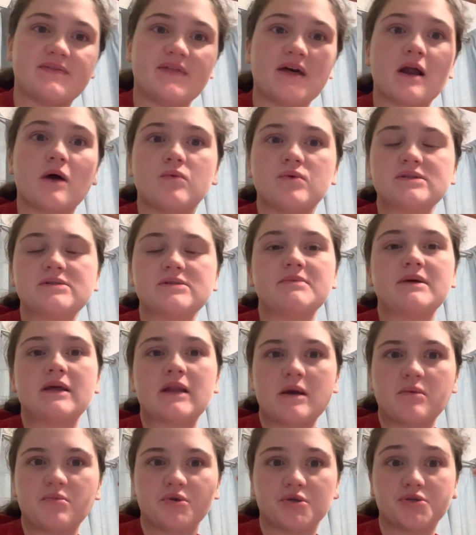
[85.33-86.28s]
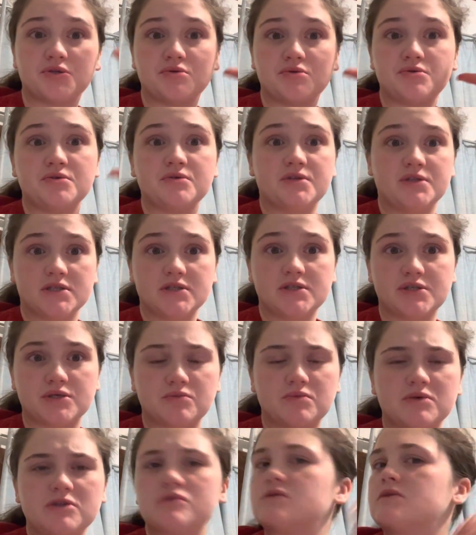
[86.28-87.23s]
that I wasn't being able to do
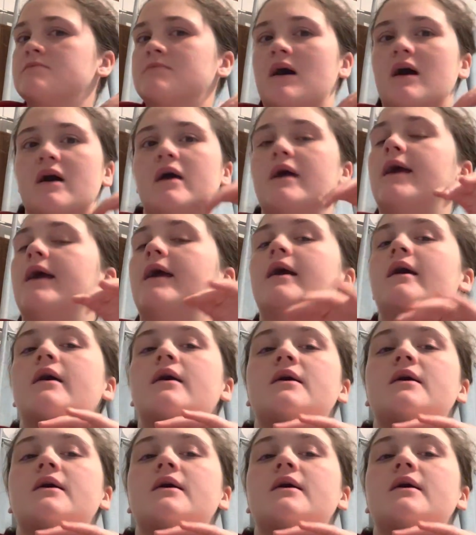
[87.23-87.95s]
jujitsu, which was my